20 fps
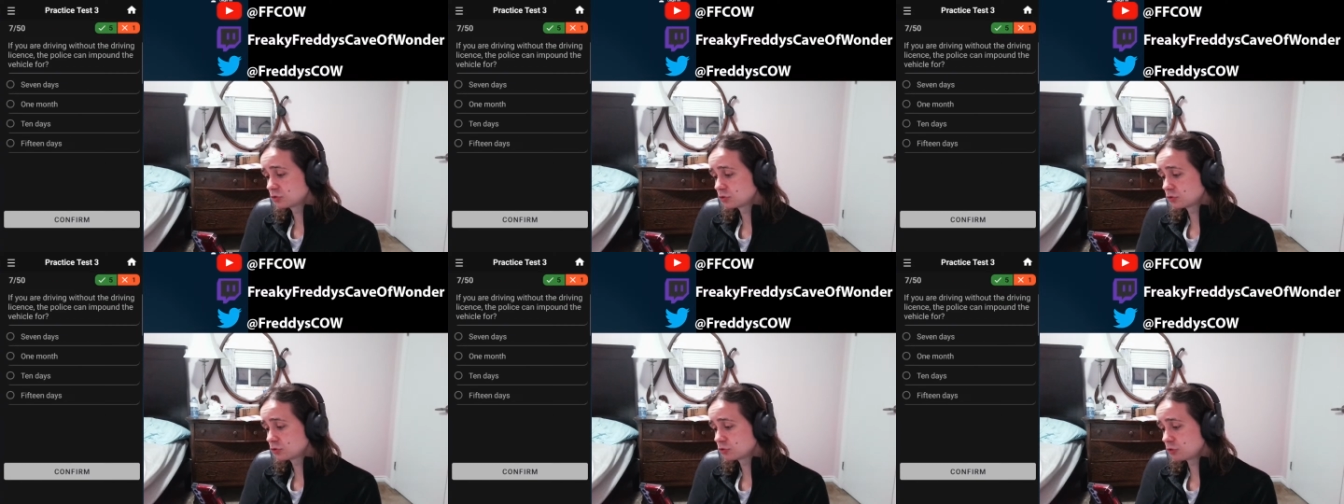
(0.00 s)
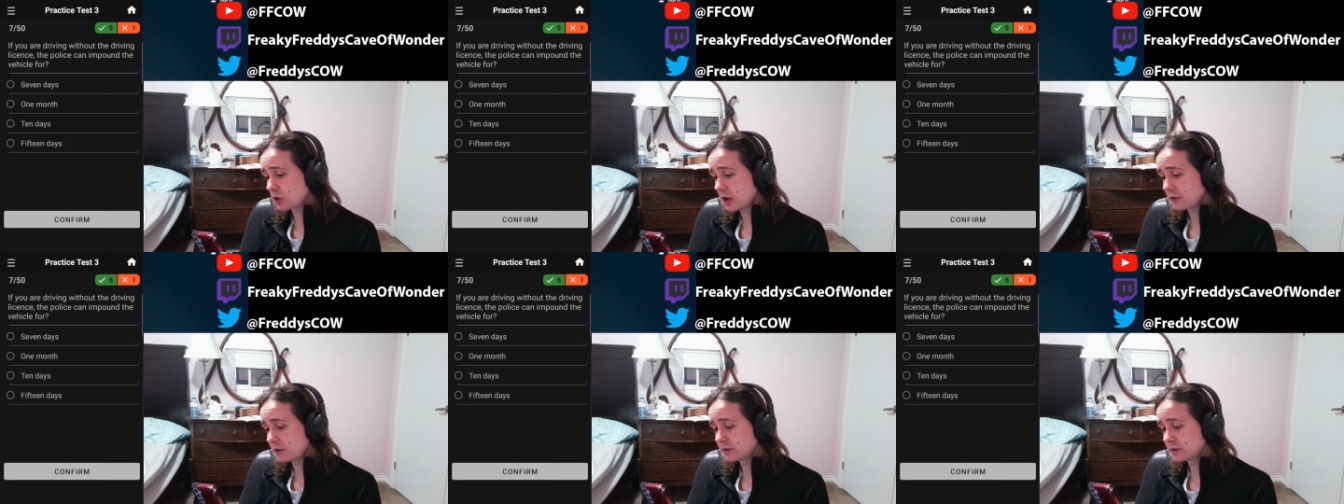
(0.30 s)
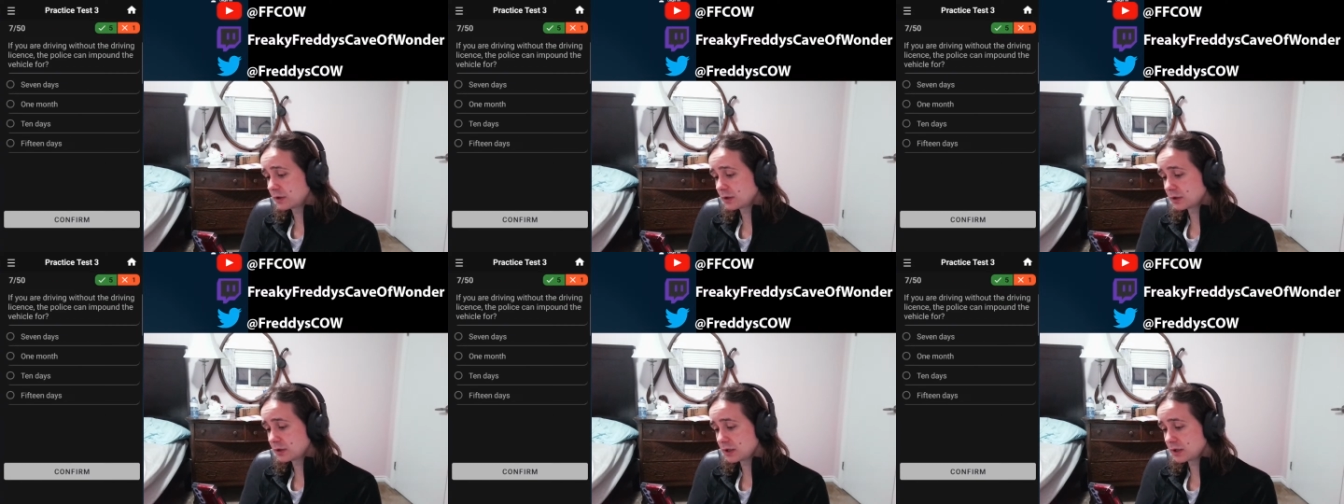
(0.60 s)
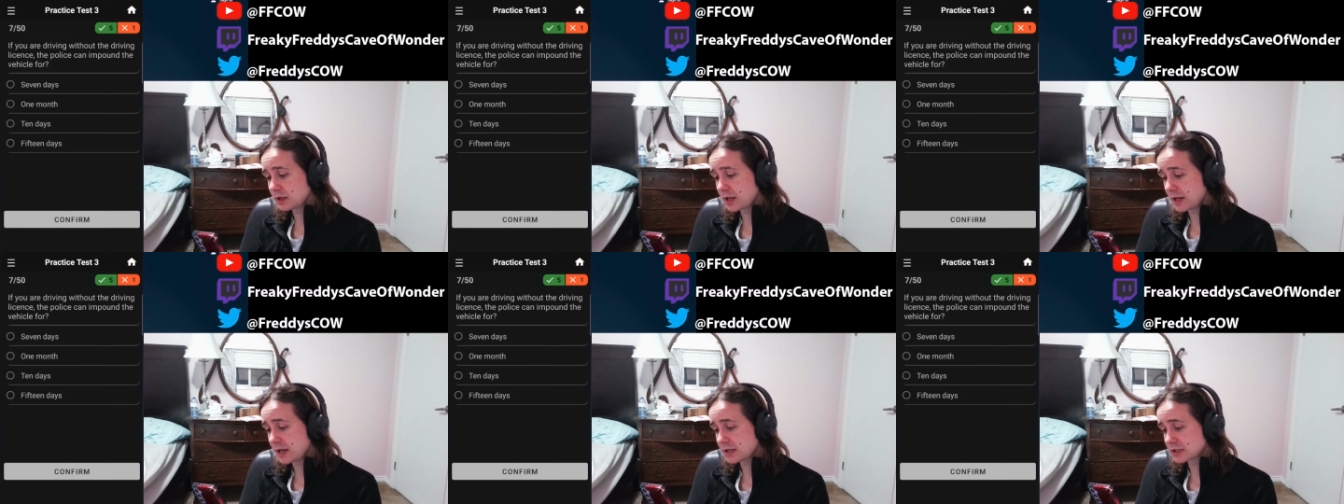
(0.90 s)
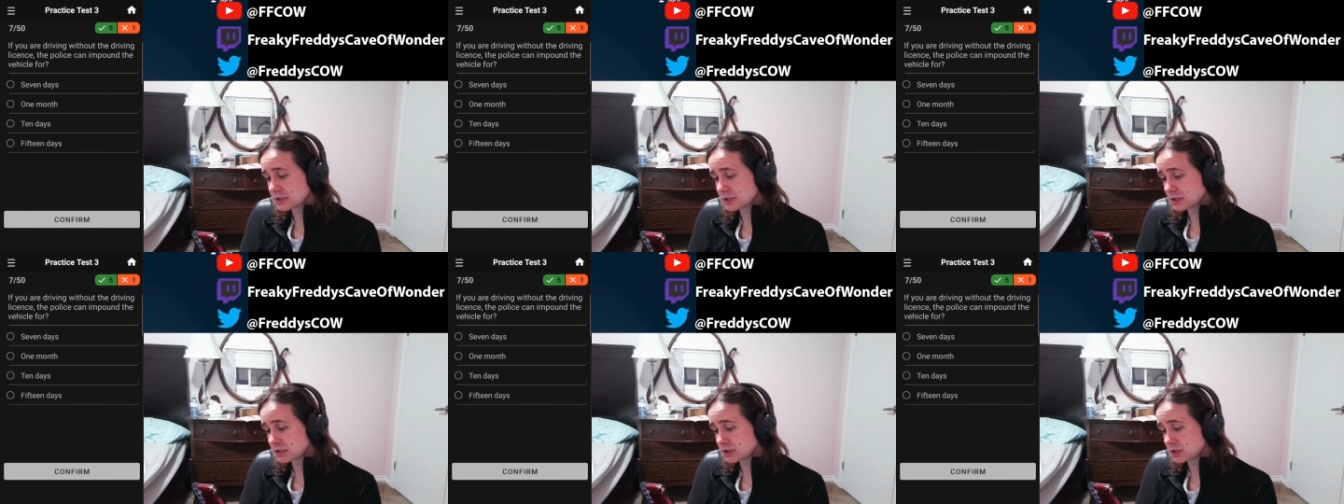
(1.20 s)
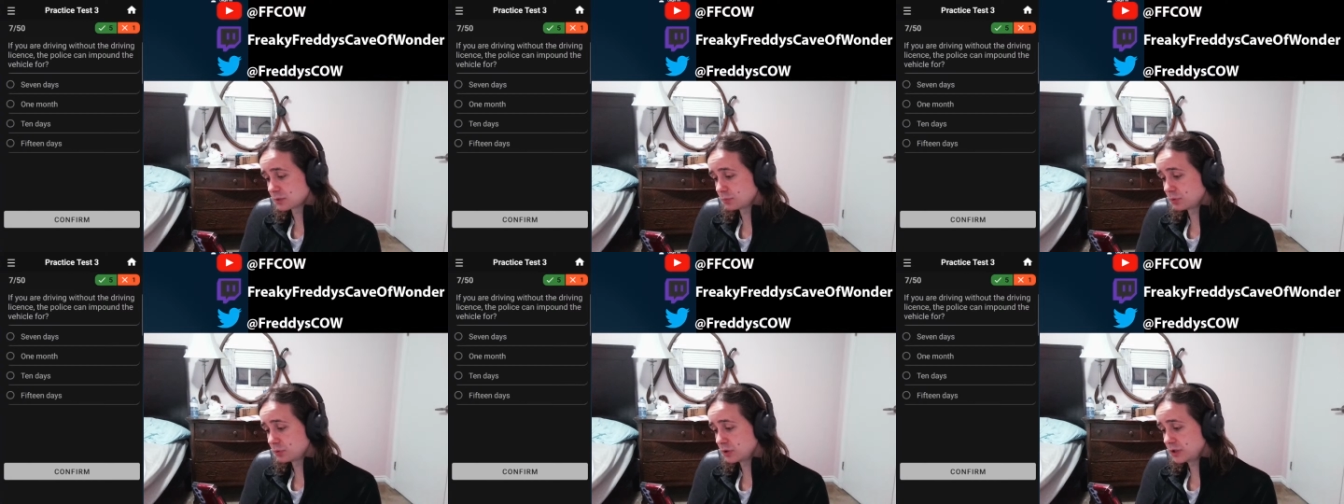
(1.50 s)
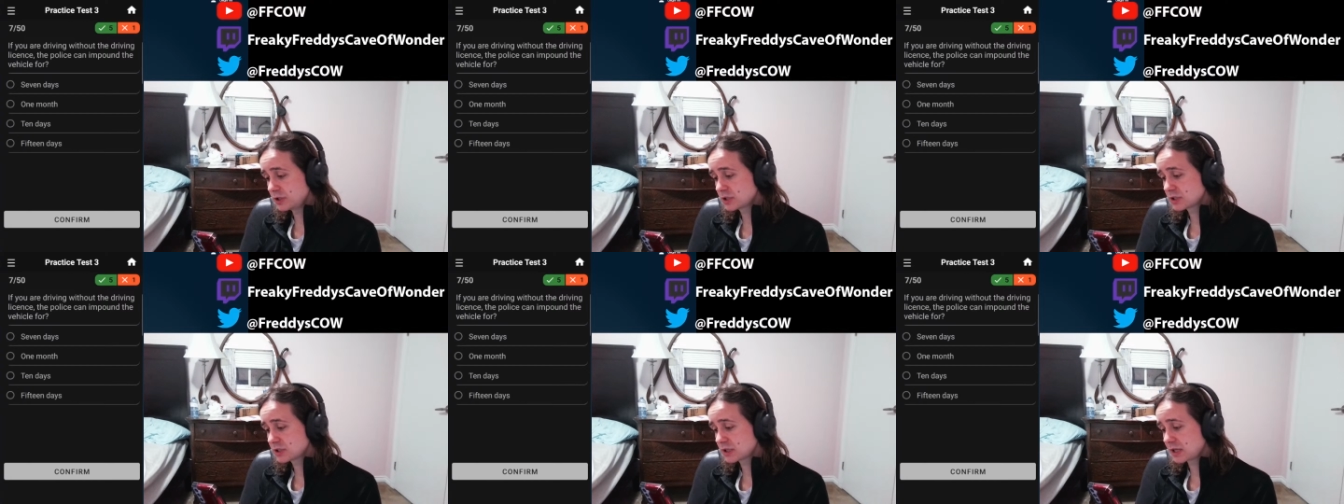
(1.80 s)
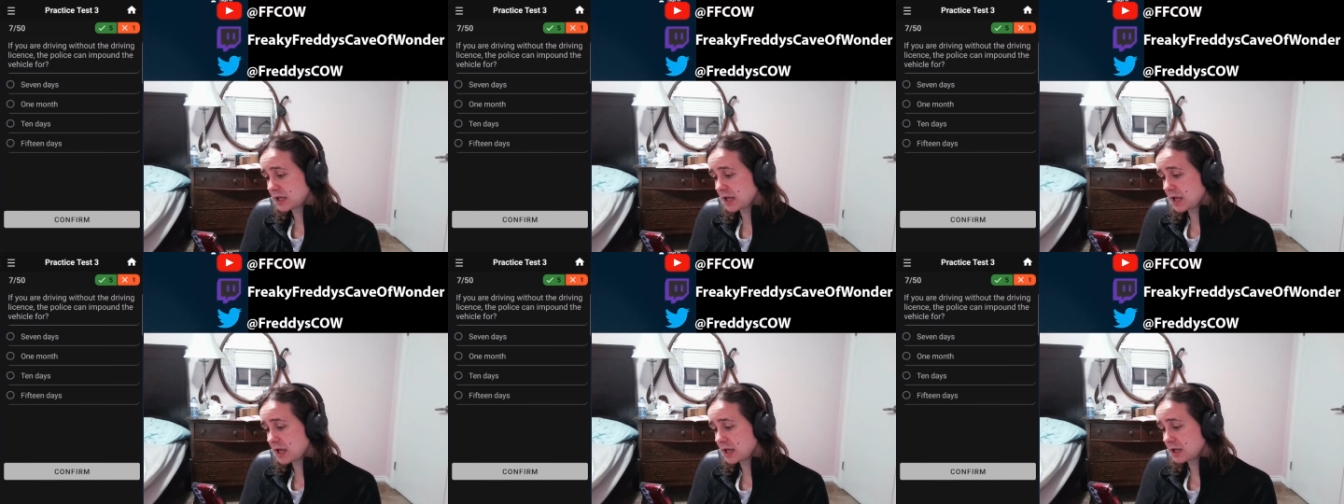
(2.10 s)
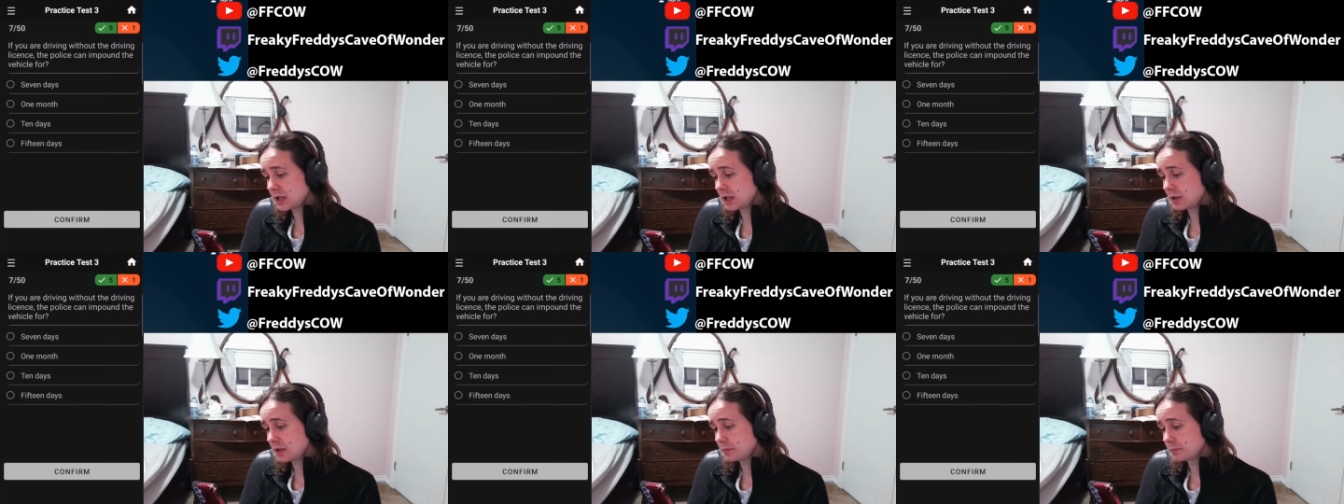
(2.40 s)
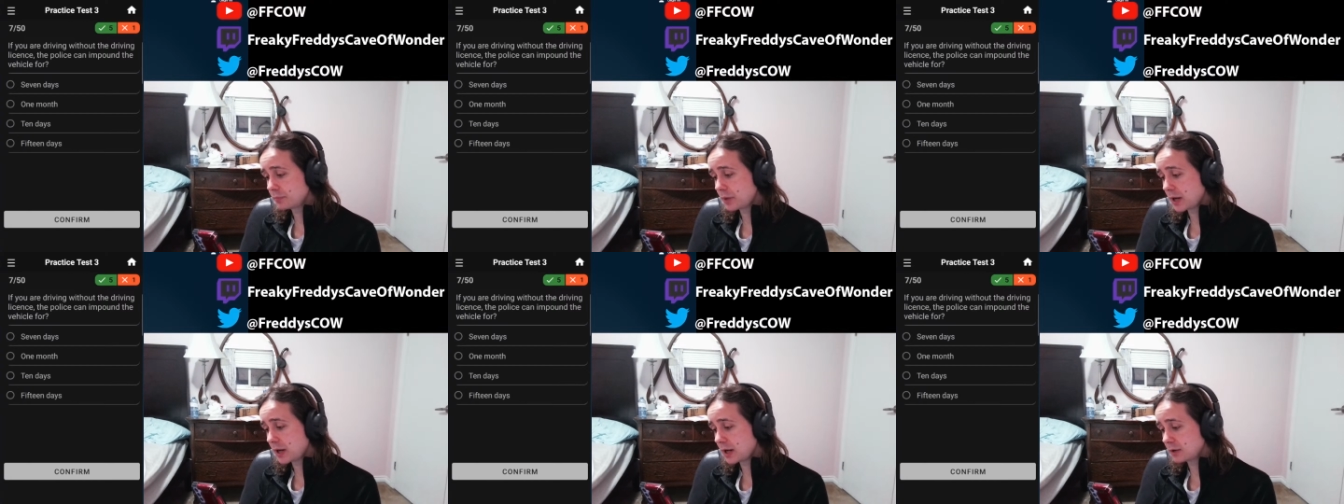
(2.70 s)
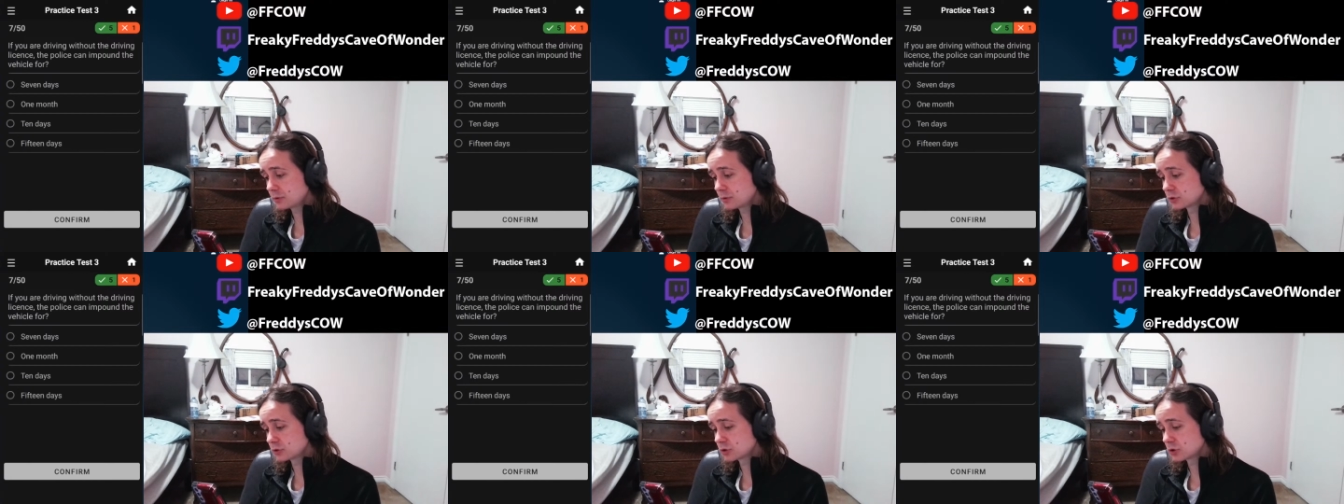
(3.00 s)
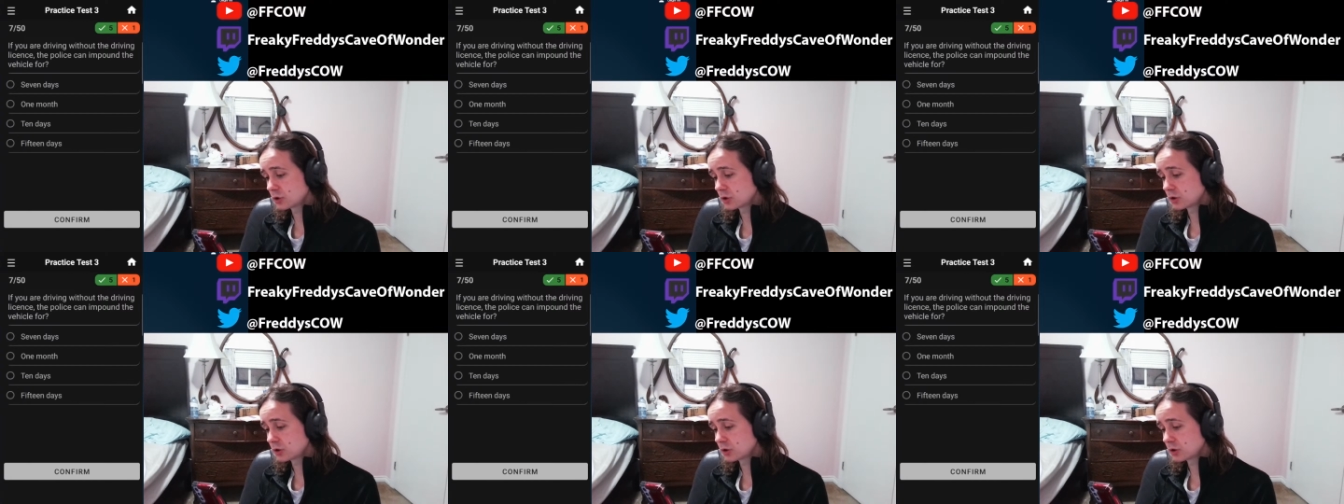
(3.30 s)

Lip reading: driving license, the police can impound